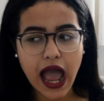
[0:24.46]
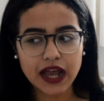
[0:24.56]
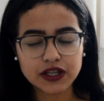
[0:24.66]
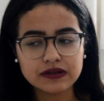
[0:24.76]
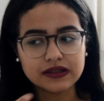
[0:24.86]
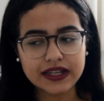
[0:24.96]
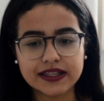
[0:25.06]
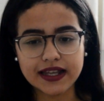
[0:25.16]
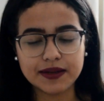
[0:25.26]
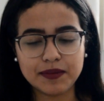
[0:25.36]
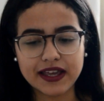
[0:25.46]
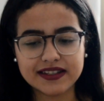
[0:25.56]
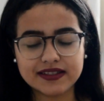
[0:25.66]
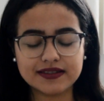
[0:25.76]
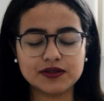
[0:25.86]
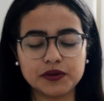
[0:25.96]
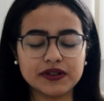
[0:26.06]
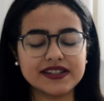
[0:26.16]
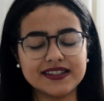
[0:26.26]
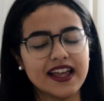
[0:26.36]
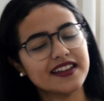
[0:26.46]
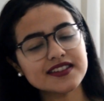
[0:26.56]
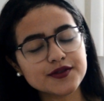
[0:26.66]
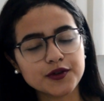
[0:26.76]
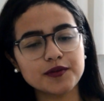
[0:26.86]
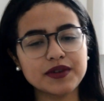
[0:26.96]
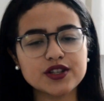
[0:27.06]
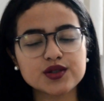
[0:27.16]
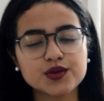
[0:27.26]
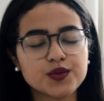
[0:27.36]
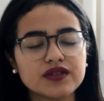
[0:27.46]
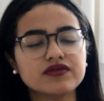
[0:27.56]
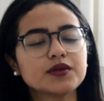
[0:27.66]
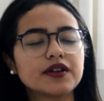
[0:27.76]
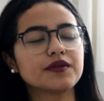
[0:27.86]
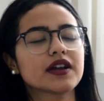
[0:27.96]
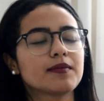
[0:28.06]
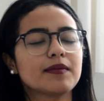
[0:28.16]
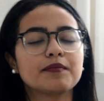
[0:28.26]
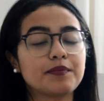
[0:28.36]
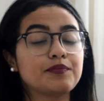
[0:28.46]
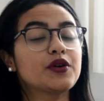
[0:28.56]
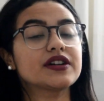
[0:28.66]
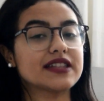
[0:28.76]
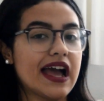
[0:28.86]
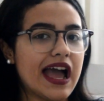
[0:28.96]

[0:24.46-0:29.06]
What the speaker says: don't think that it makes total sense for me to review and recommend books